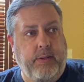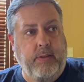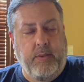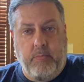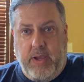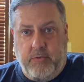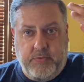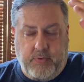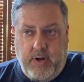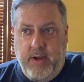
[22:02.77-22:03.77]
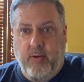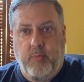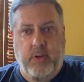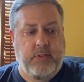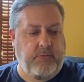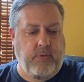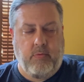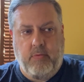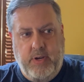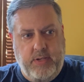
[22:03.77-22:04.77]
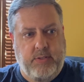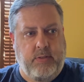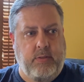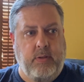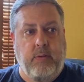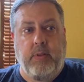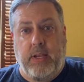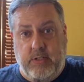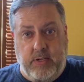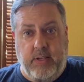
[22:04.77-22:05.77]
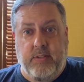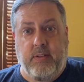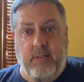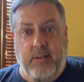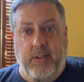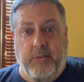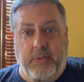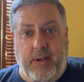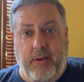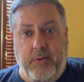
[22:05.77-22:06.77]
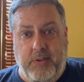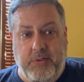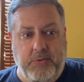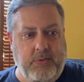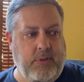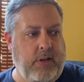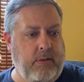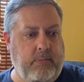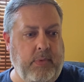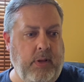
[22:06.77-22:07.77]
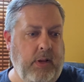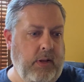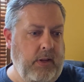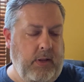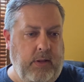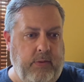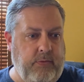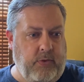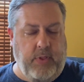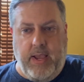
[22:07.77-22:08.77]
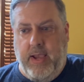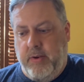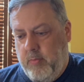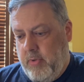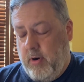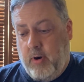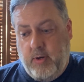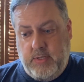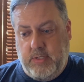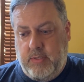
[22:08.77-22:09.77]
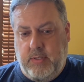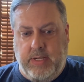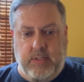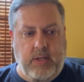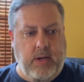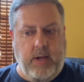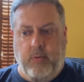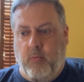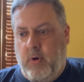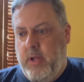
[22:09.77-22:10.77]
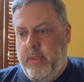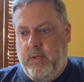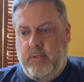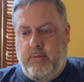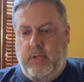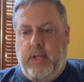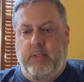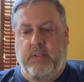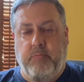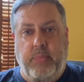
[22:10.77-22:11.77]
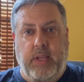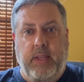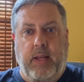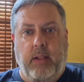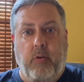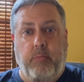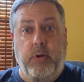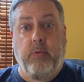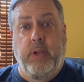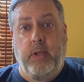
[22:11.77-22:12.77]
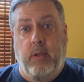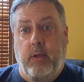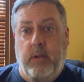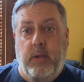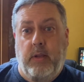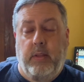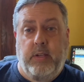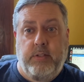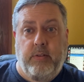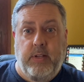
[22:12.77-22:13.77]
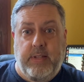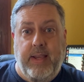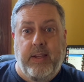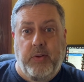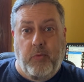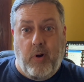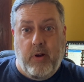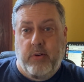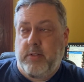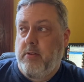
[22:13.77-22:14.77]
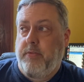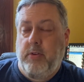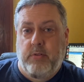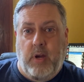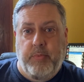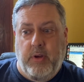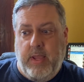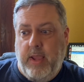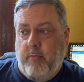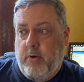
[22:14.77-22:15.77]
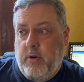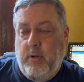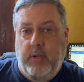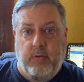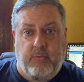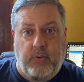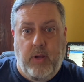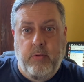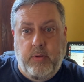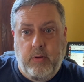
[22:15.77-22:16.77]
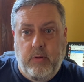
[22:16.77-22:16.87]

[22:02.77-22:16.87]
the mounts for helmets, for wrists, that chest deal that I use. For the handlebars, it's got one that's got this big yellow buoy that you can take in the water, so if you drop your camera, it'll float.